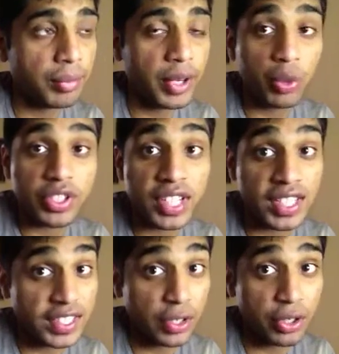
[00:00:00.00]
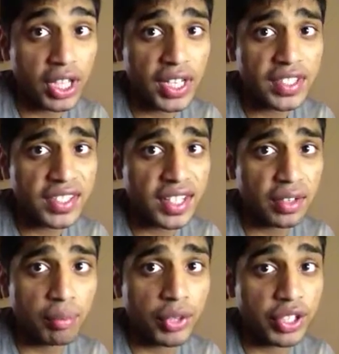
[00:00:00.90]
it was not sterilized,
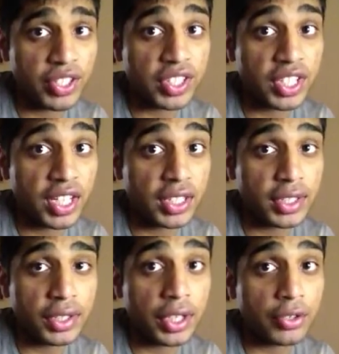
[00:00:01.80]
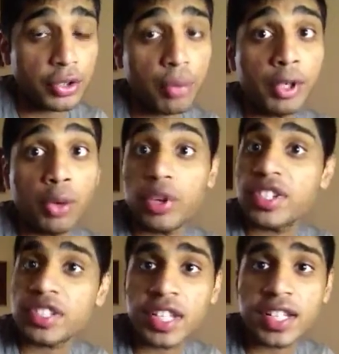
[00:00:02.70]
and because of that there could be a
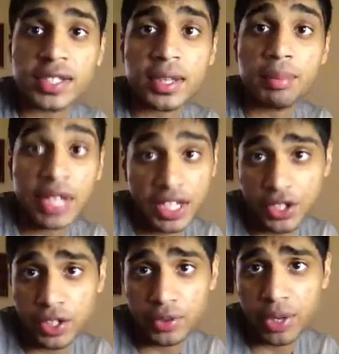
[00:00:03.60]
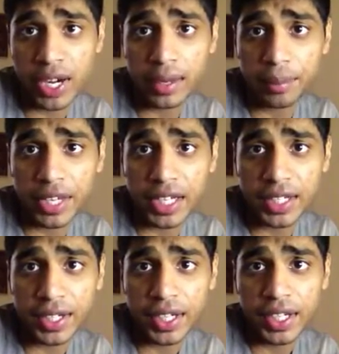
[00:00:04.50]
risk that some patients would end up getting